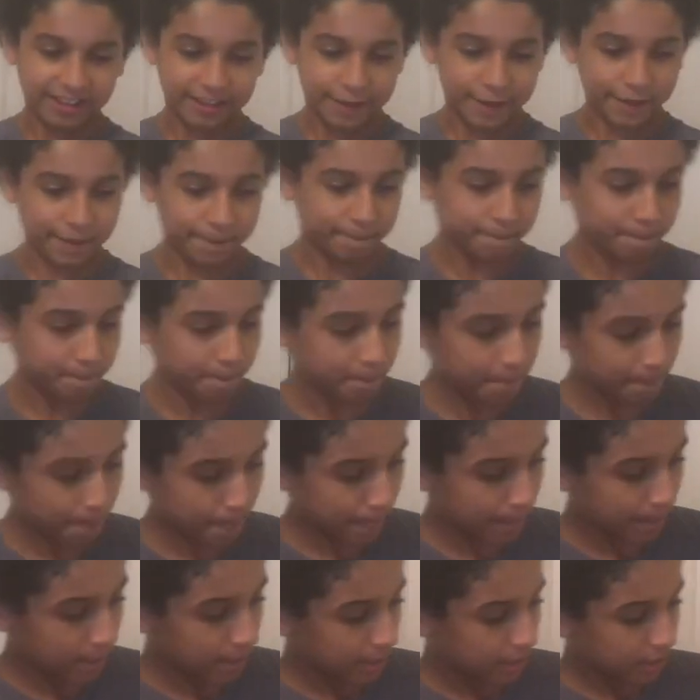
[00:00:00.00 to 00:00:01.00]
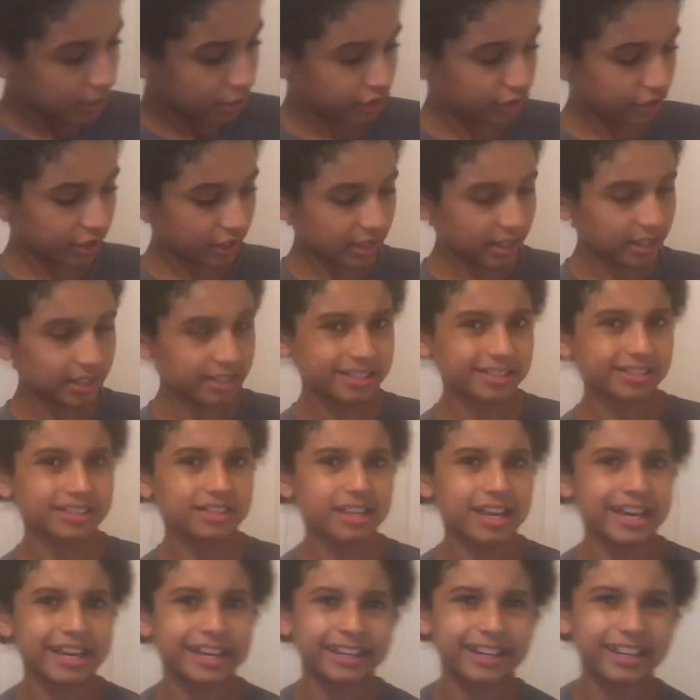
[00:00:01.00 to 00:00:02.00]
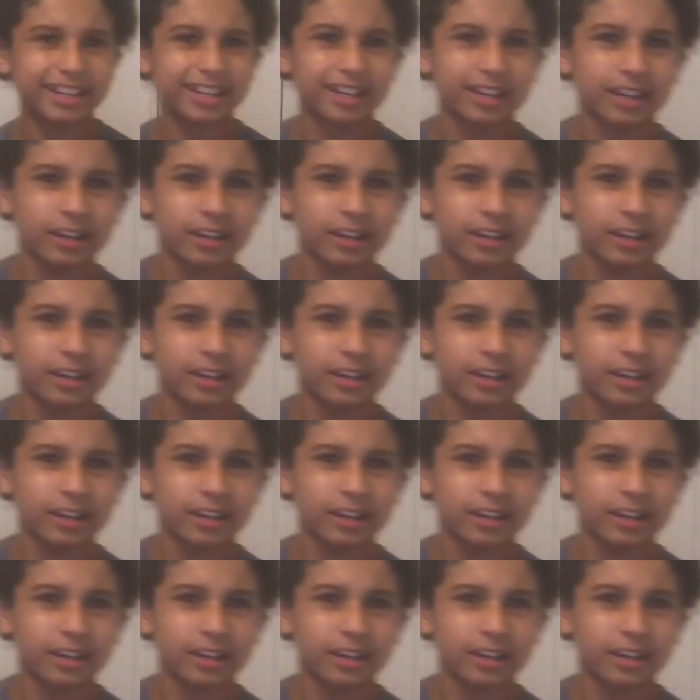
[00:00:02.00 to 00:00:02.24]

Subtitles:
And she is a